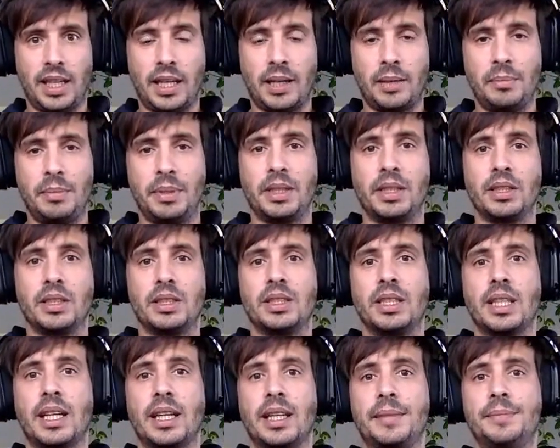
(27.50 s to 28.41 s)
because
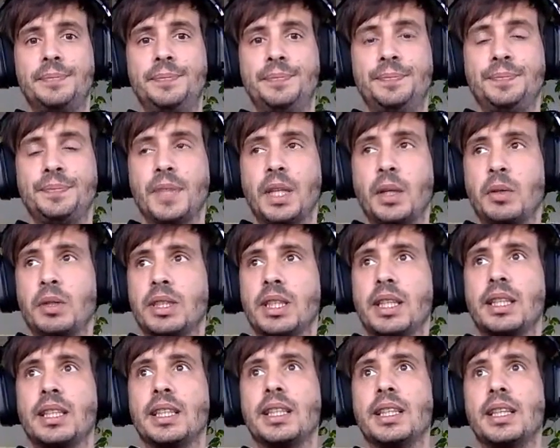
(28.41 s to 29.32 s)
I was
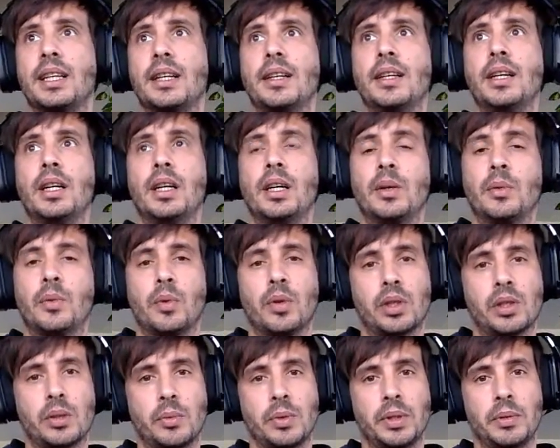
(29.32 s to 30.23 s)
at a
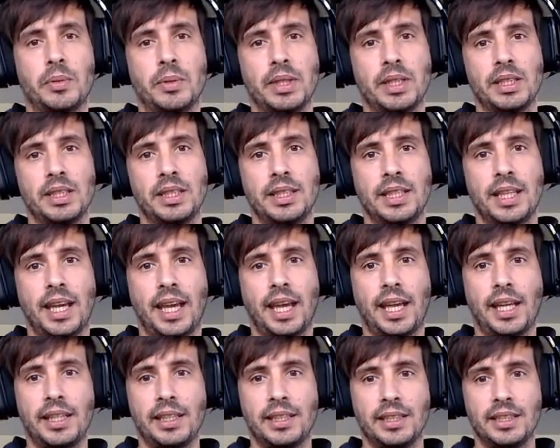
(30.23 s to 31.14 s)
work retreat,
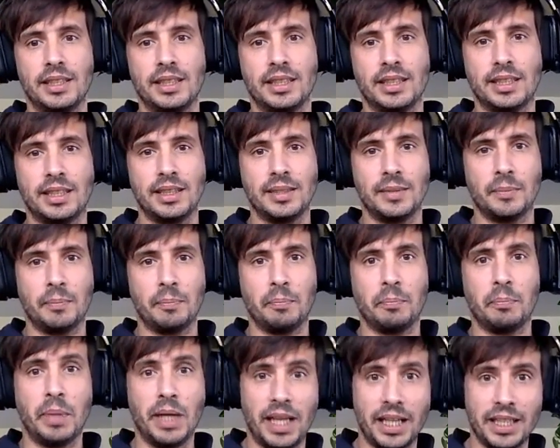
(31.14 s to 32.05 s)

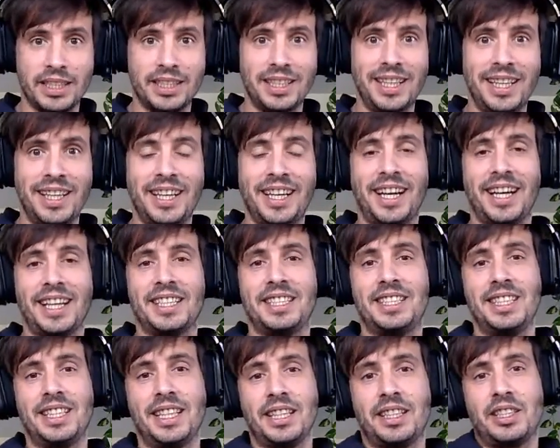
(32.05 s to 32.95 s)
but
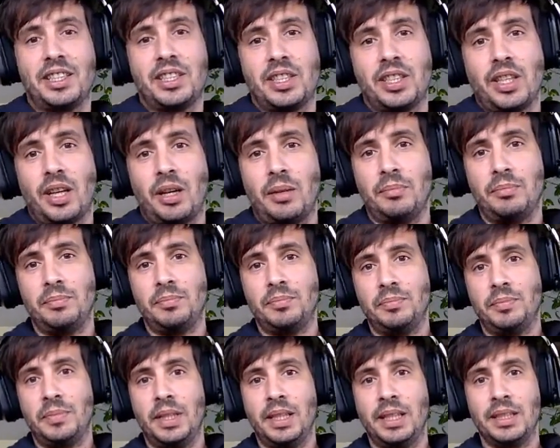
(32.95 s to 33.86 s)
I see that
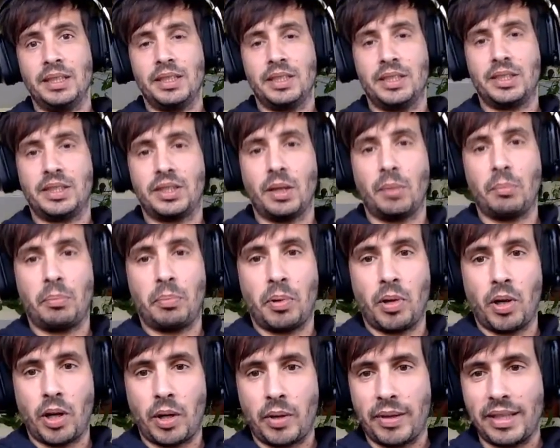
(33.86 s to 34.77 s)
some
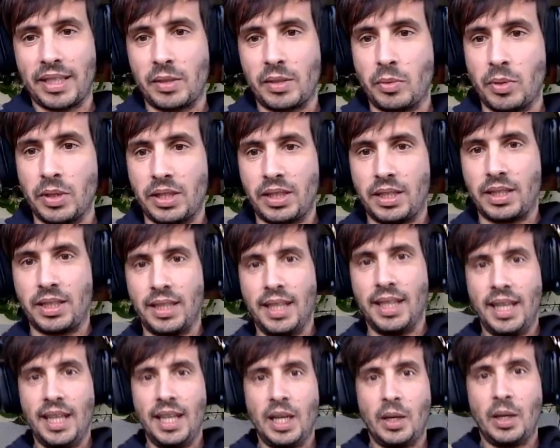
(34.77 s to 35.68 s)
progress was
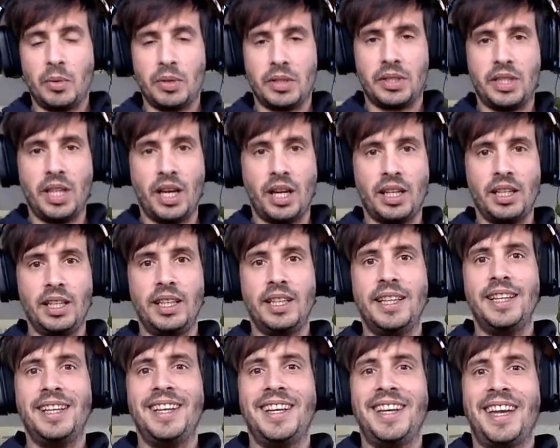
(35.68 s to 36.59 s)
done,
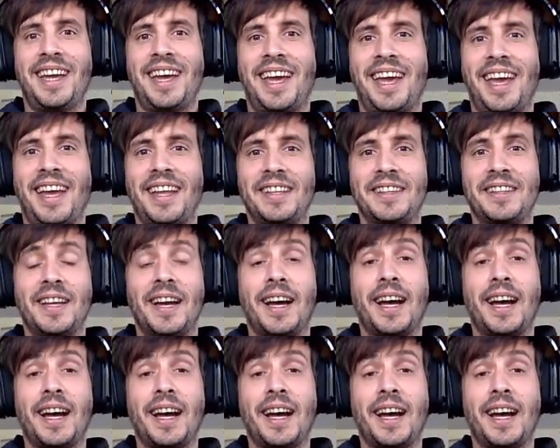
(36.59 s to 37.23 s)
and